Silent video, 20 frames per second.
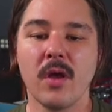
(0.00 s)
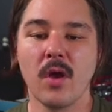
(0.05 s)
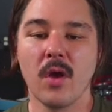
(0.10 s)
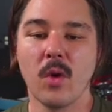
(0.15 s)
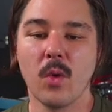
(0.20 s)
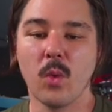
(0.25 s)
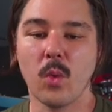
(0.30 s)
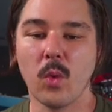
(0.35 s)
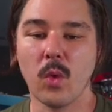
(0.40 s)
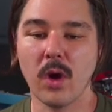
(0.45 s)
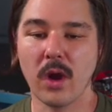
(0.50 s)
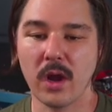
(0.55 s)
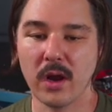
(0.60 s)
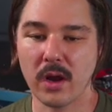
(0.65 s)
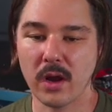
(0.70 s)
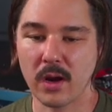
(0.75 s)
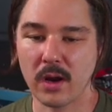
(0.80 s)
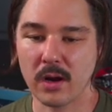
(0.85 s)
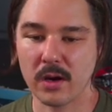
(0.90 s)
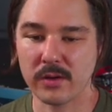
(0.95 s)
What
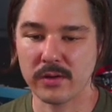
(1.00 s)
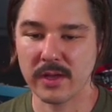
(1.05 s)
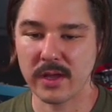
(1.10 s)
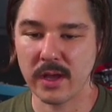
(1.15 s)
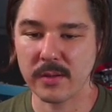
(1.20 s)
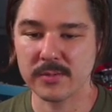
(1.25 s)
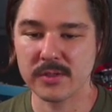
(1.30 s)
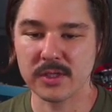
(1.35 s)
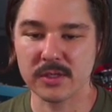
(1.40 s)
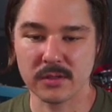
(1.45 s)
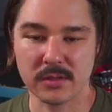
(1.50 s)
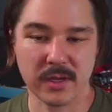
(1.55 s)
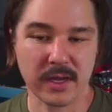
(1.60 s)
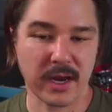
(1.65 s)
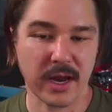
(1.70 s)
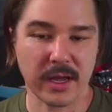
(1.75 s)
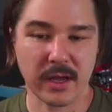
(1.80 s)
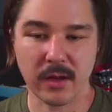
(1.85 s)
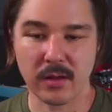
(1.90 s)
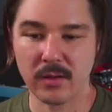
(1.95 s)
are they up to? Can I
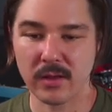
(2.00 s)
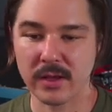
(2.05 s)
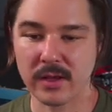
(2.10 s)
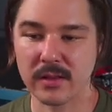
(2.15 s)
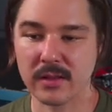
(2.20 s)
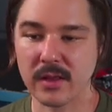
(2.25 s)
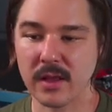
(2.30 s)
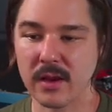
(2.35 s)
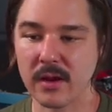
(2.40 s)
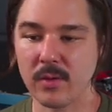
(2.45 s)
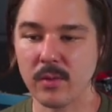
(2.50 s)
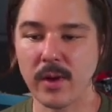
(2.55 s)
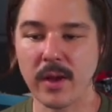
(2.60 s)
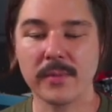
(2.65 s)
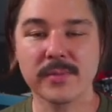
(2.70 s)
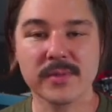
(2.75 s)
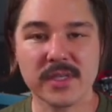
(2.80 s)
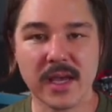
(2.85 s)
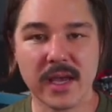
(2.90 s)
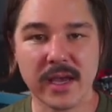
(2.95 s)
go look at their
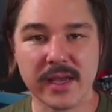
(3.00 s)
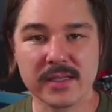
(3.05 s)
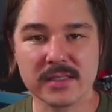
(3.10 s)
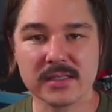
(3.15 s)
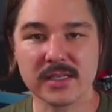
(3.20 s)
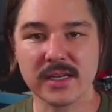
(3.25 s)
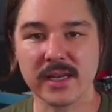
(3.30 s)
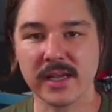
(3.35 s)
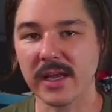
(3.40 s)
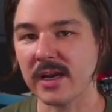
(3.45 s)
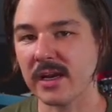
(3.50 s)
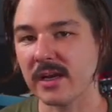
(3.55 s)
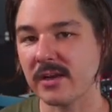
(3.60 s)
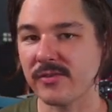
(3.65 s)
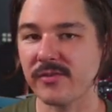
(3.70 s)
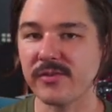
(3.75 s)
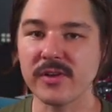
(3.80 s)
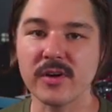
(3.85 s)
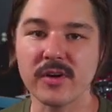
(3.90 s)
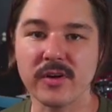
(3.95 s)
websites? Can I get a
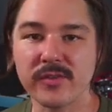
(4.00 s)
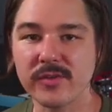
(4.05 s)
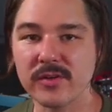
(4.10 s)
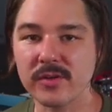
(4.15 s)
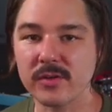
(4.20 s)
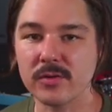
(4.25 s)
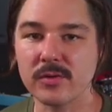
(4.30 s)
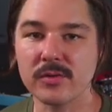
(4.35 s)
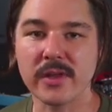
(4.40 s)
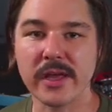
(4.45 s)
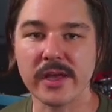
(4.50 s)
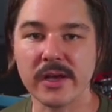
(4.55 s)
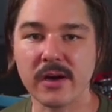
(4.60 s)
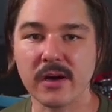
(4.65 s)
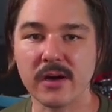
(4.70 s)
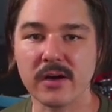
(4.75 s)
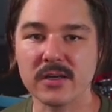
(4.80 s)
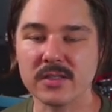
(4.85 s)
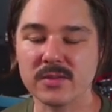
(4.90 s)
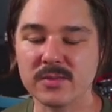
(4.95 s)
feel for who they
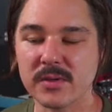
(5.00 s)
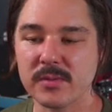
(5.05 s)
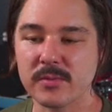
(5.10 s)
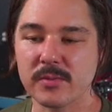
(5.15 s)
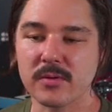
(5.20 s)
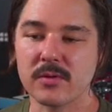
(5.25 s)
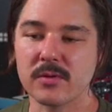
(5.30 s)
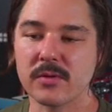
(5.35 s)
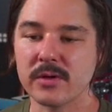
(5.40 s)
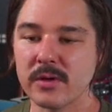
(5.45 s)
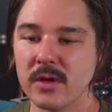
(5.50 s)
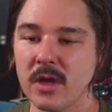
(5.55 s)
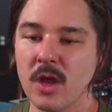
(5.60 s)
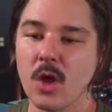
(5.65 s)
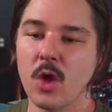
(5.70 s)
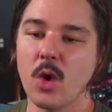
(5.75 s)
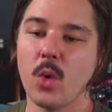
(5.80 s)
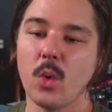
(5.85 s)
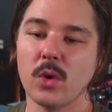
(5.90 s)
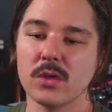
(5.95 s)
are as people and
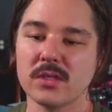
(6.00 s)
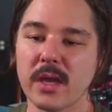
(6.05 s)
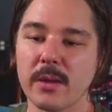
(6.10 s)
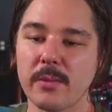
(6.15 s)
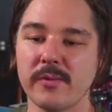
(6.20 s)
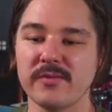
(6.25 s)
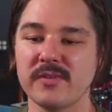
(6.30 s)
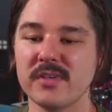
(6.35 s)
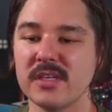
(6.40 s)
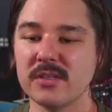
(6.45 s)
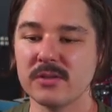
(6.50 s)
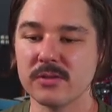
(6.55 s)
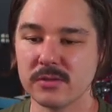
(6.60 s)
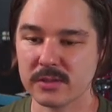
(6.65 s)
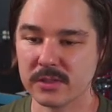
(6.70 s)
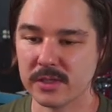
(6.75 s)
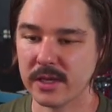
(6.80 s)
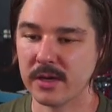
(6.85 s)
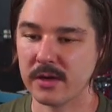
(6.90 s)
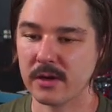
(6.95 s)
what type of teachers
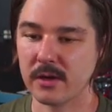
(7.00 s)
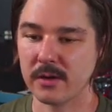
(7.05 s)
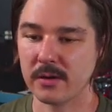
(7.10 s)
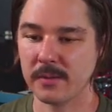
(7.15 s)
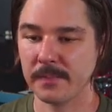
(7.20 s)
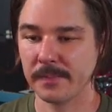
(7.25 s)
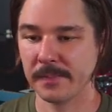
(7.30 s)
they are?